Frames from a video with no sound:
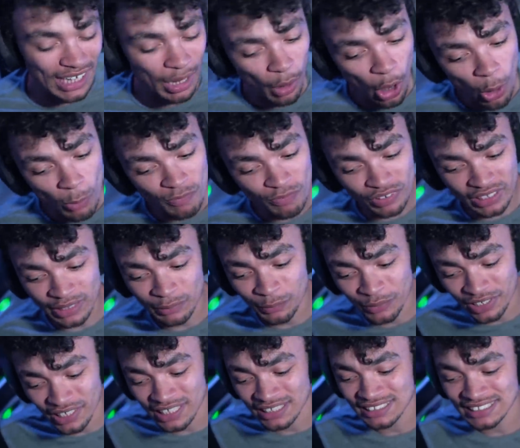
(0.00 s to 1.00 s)
Hopefully, we're
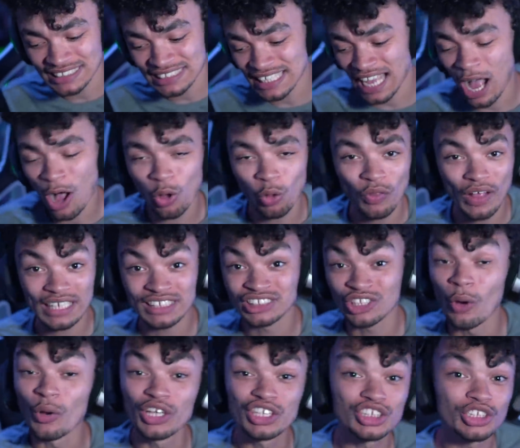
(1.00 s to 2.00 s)
going to see how that's
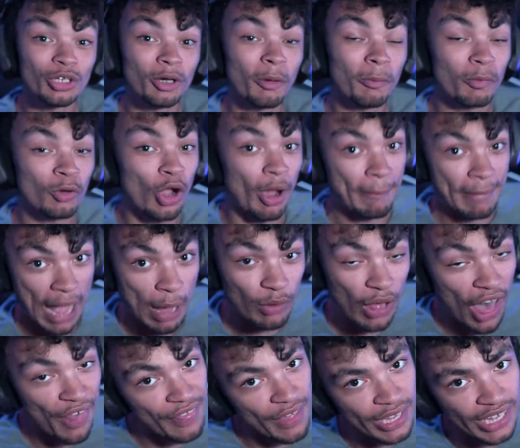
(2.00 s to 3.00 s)
going to come out,
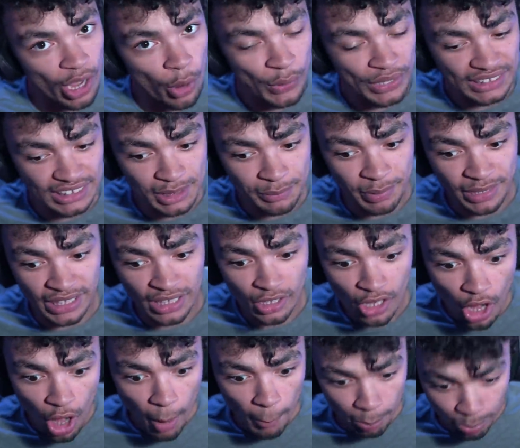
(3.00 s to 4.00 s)
Are they going to be
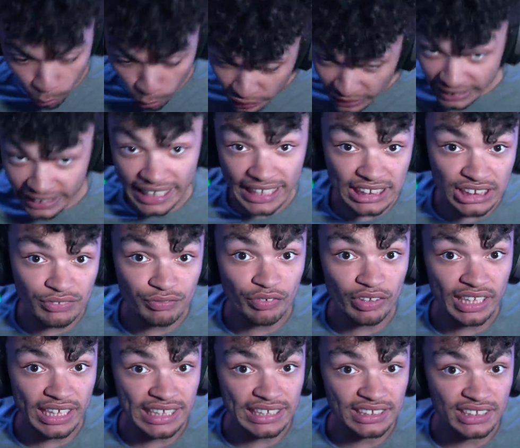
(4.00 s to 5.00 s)
body kits for
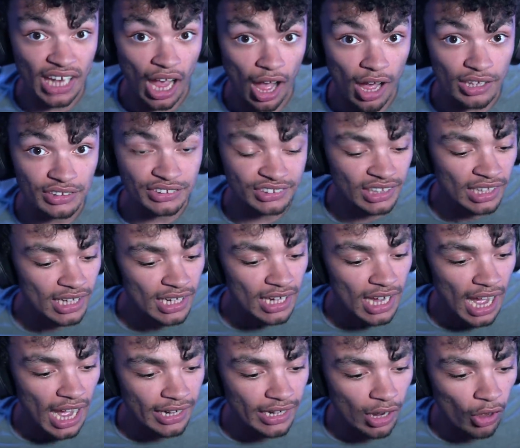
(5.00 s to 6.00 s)
these cars,
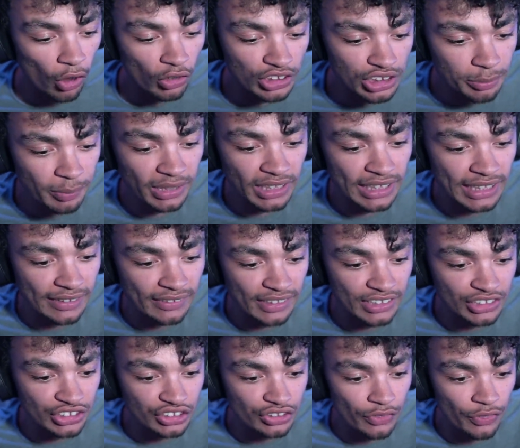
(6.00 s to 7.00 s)
and ultimately
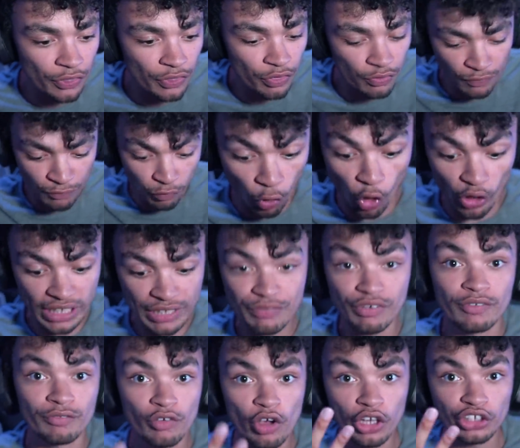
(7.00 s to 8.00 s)
there's four
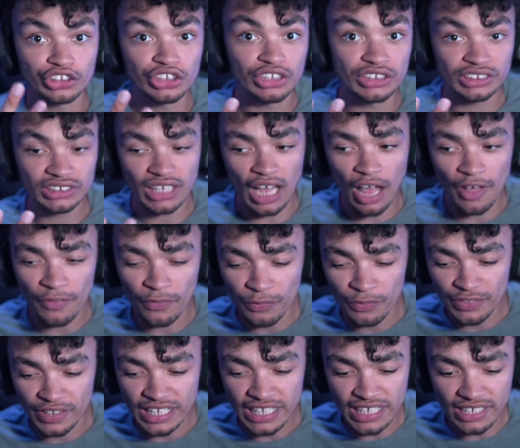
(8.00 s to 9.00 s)
different versions: uh,
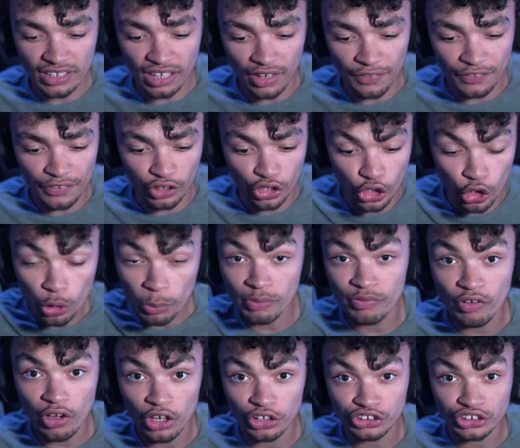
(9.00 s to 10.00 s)
the the coupe
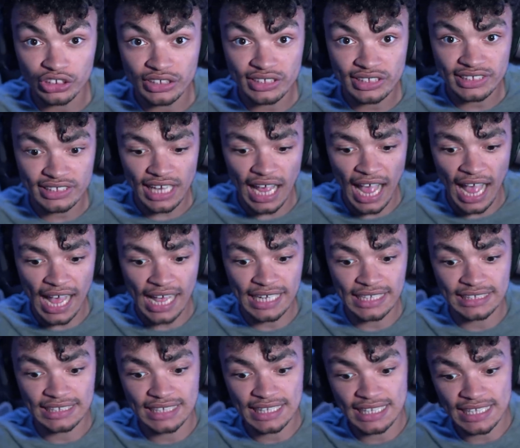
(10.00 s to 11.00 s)
versions
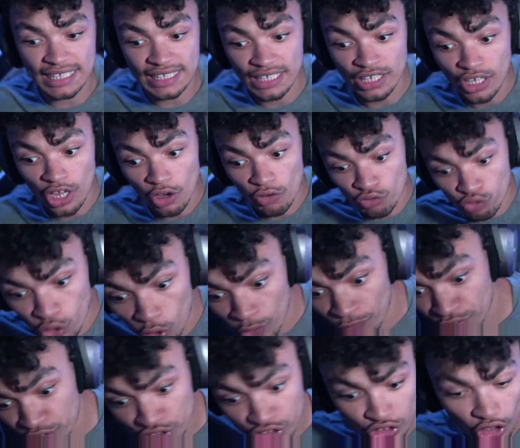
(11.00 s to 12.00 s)
and the
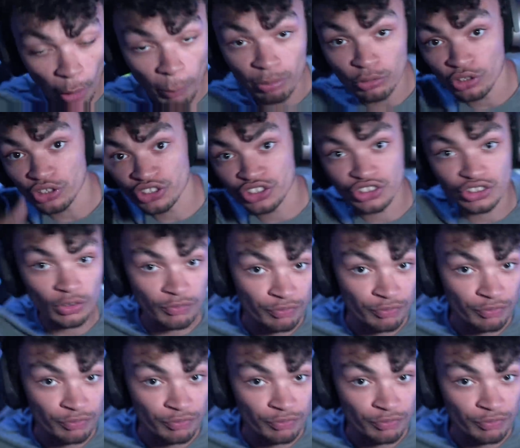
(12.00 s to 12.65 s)
roof topless